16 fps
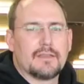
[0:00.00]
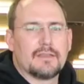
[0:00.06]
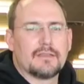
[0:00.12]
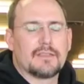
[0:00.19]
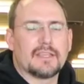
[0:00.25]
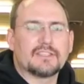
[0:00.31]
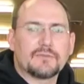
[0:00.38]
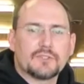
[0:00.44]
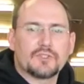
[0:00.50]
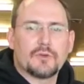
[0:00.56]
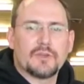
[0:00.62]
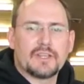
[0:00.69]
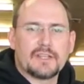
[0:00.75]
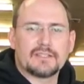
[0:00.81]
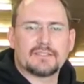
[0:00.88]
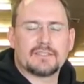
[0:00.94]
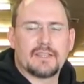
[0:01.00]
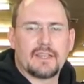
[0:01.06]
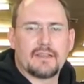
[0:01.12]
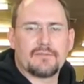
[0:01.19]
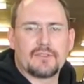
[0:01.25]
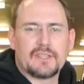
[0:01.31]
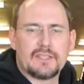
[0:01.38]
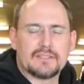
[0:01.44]
Thanks for joining us today
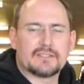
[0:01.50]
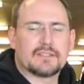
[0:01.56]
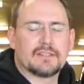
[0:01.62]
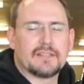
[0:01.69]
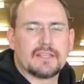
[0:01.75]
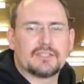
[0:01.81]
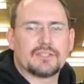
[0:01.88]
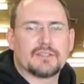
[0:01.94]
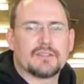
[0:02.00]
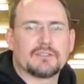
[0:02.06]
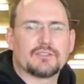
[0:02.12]
for the installation of the